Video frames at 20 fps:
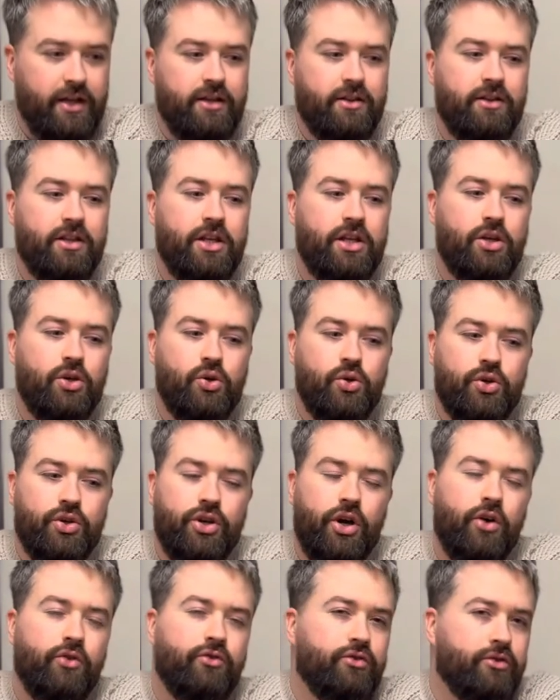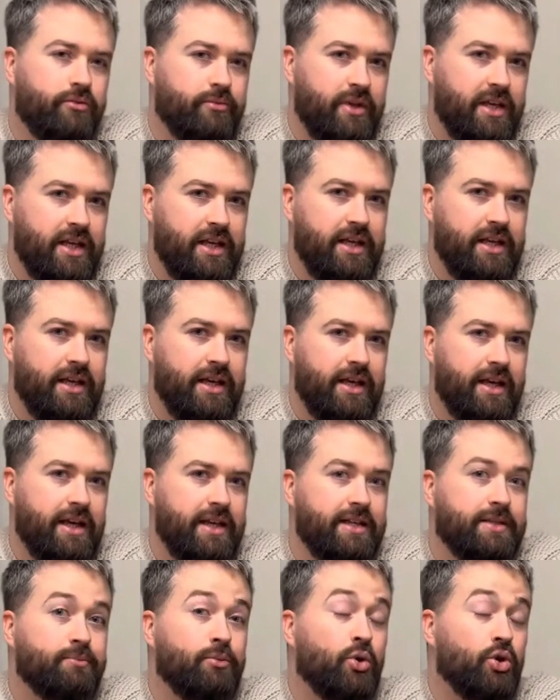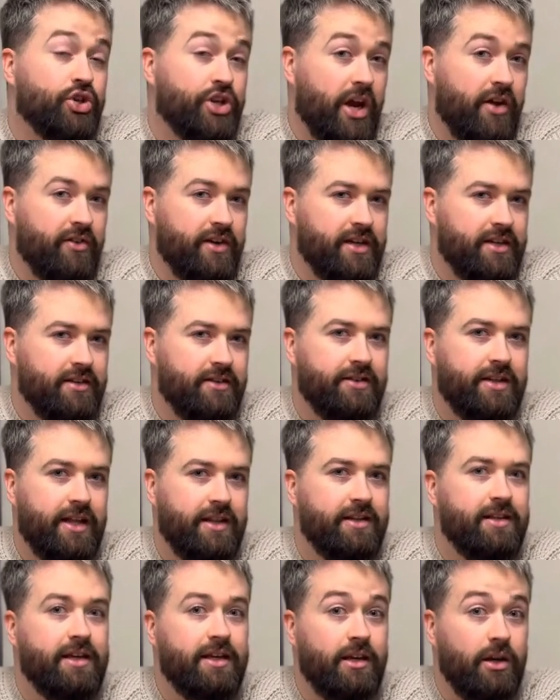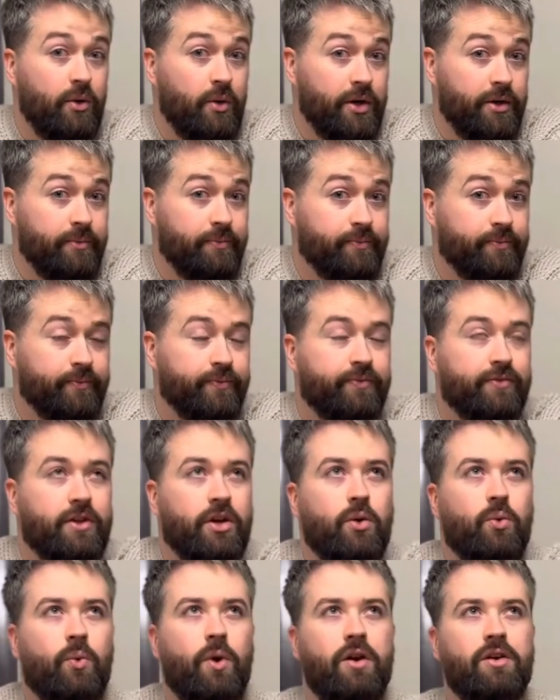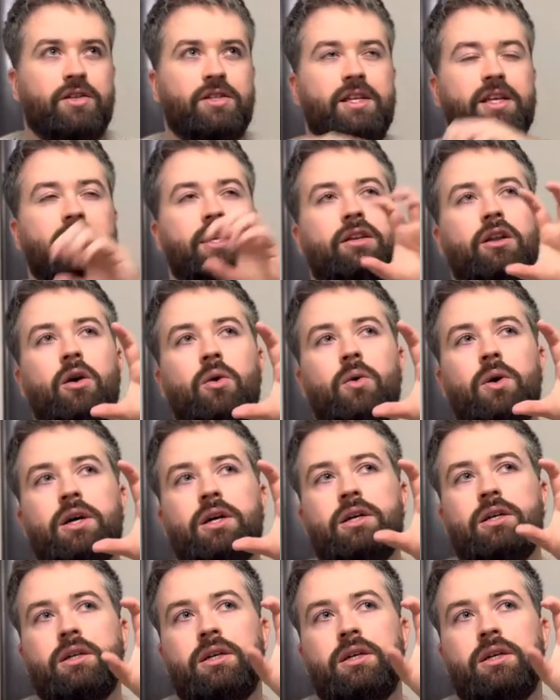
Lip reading: the Uigeadail for me is more sherried than the Anoa, whereas the Anoa